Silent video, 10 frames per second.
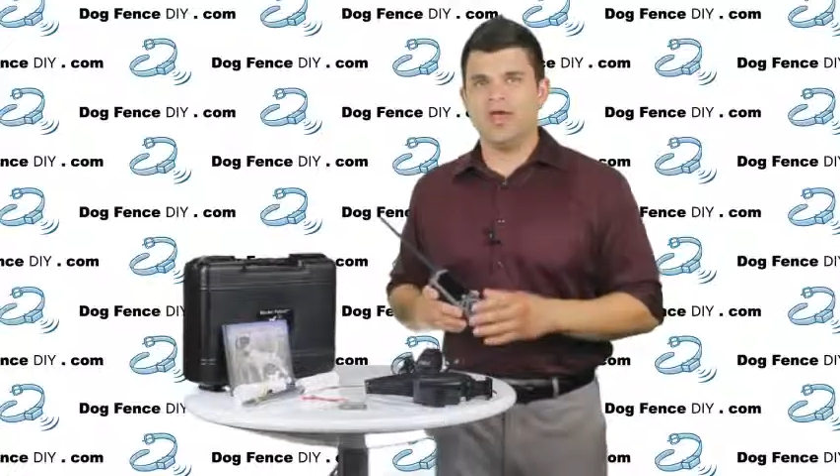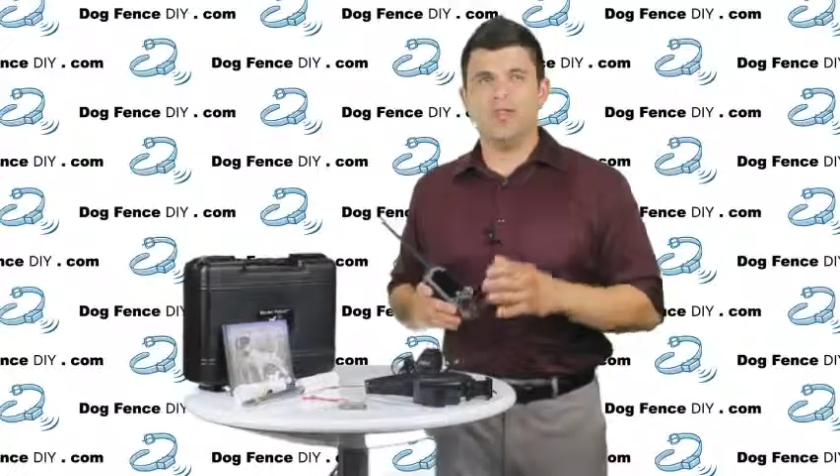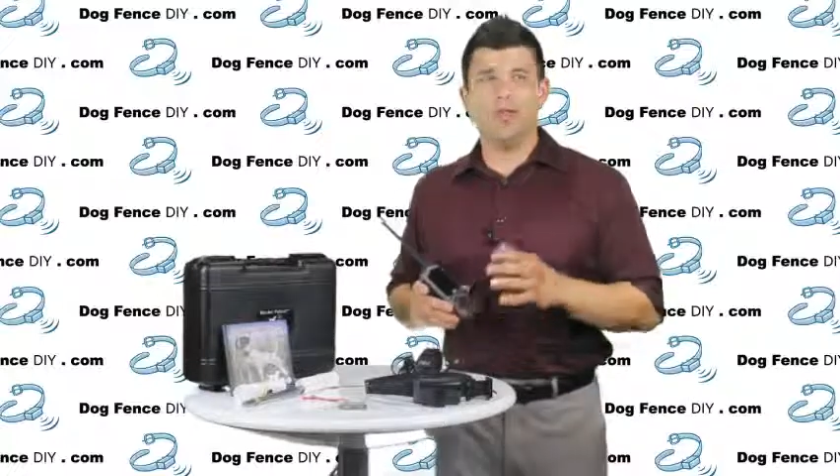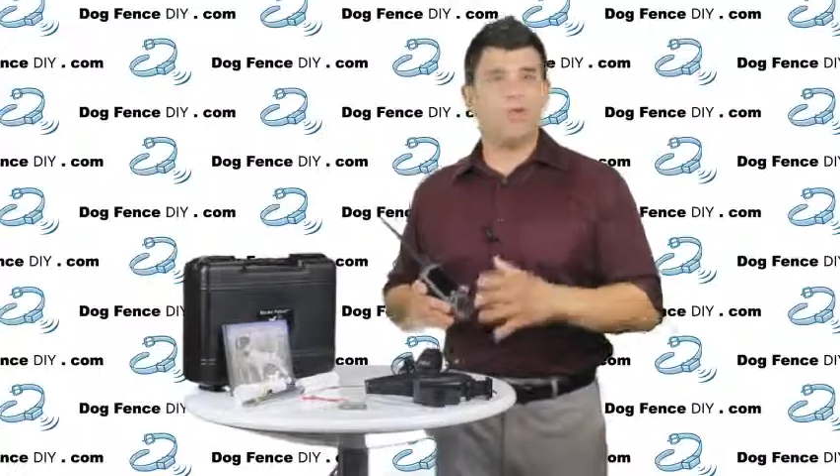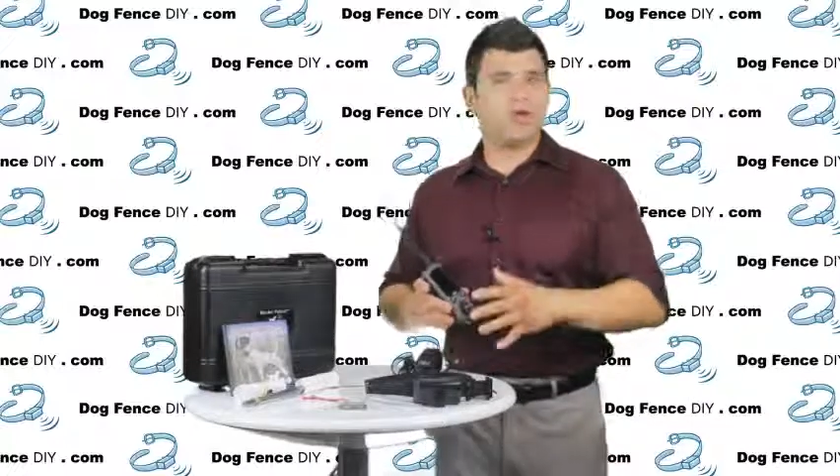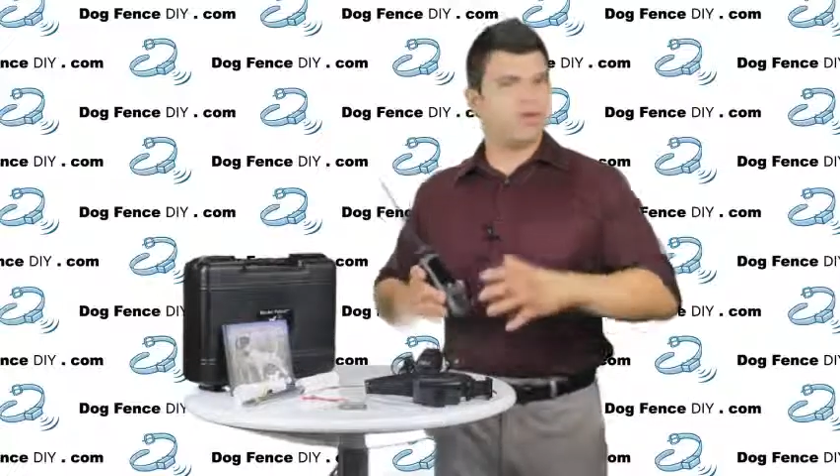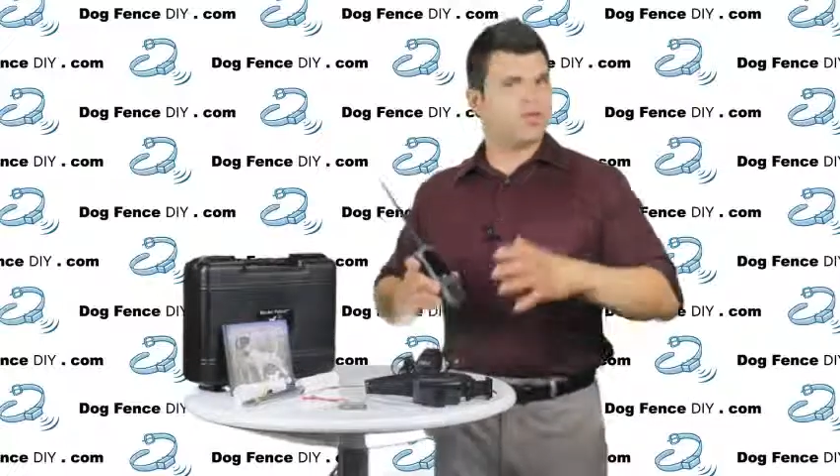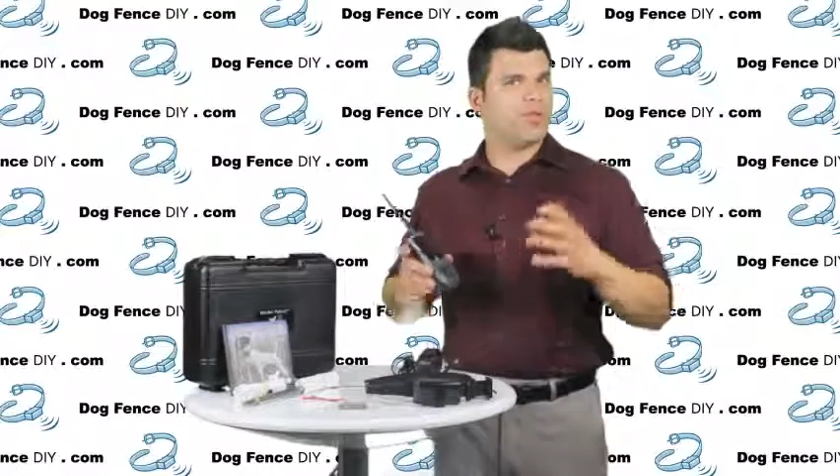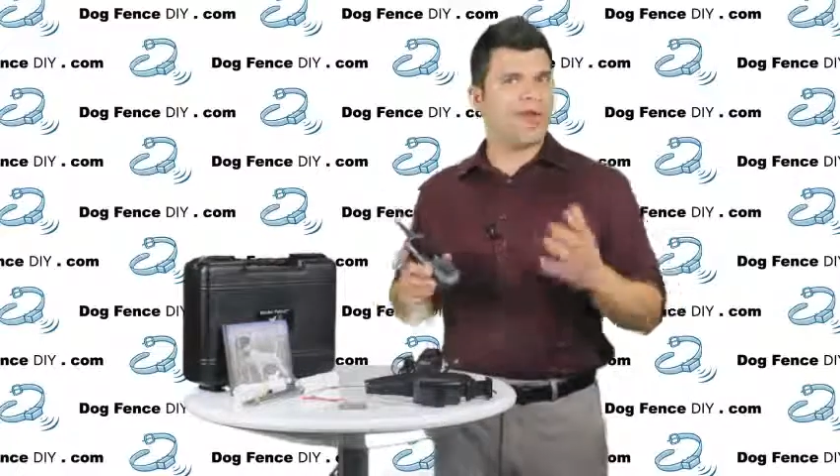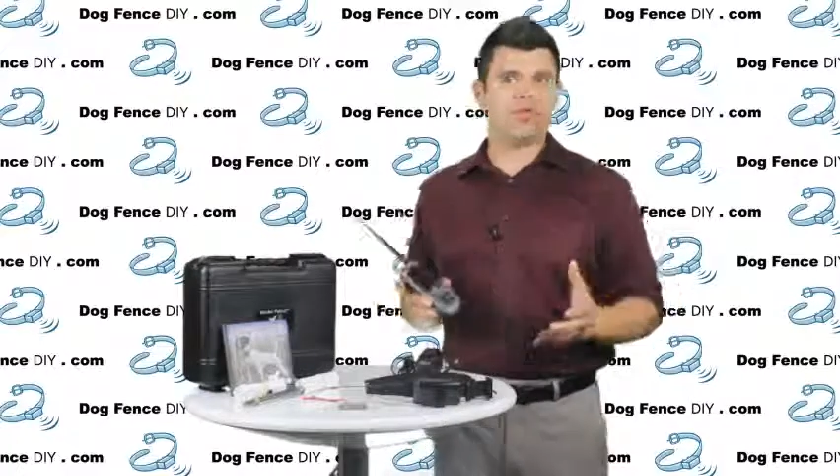the bigger
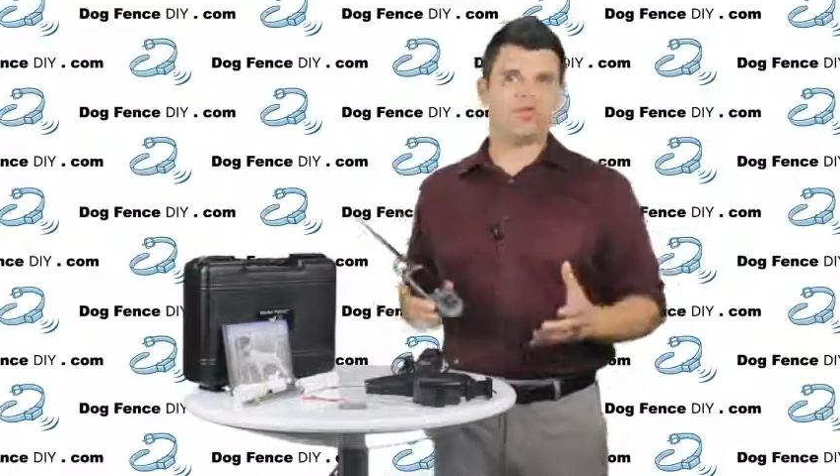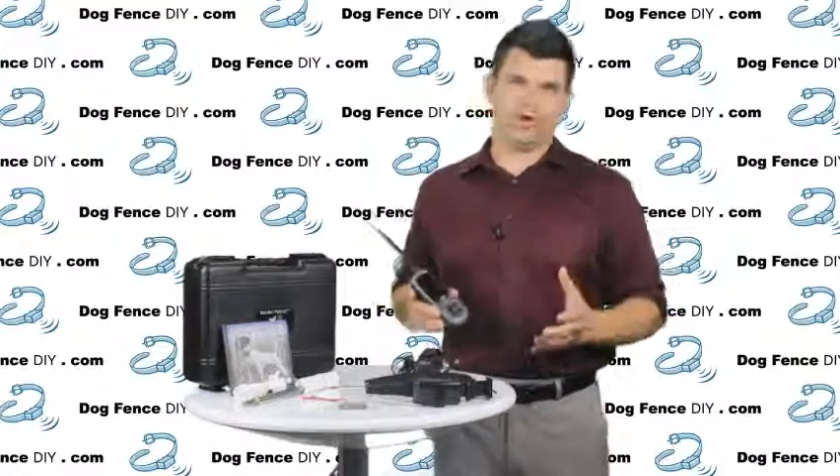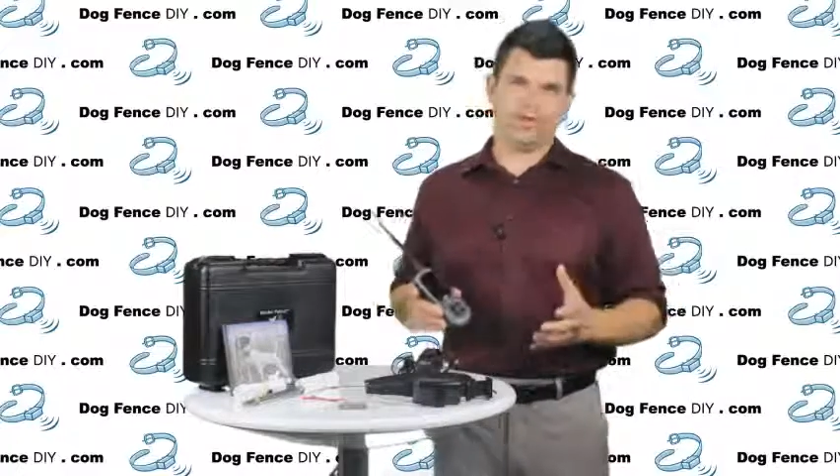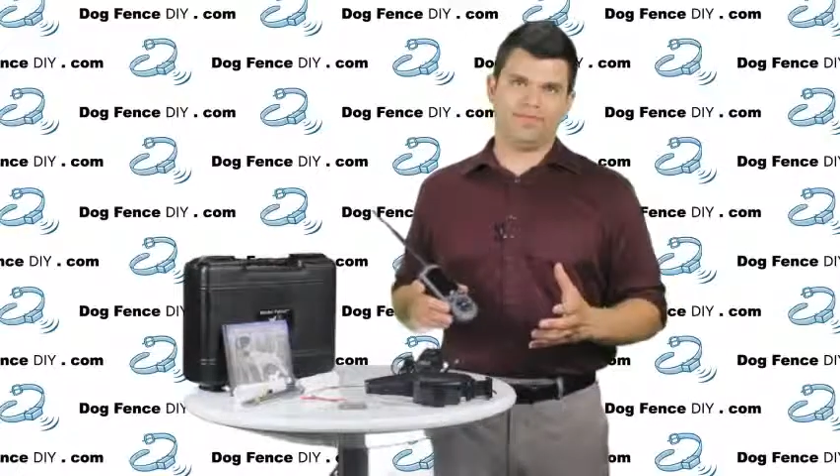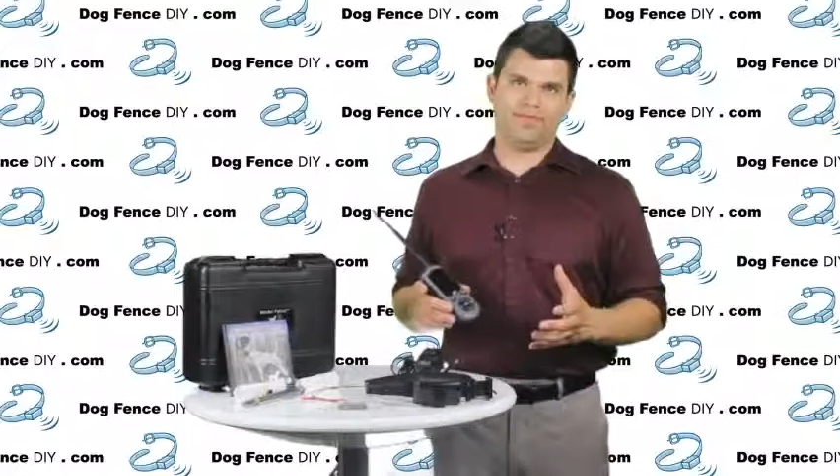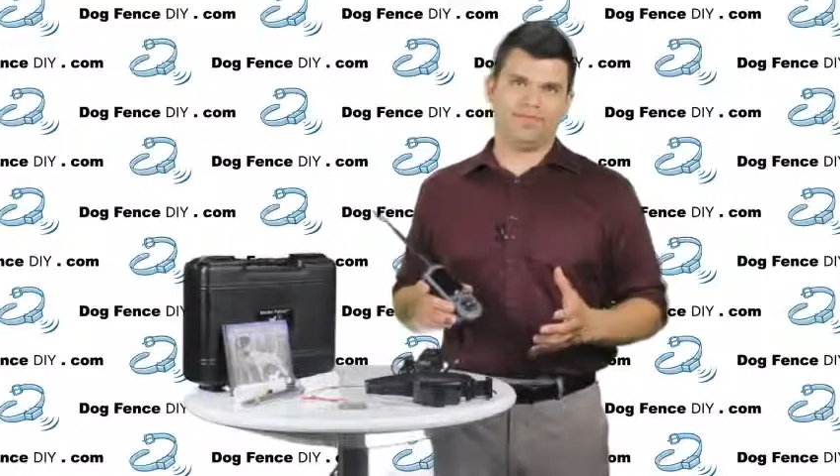the boundary.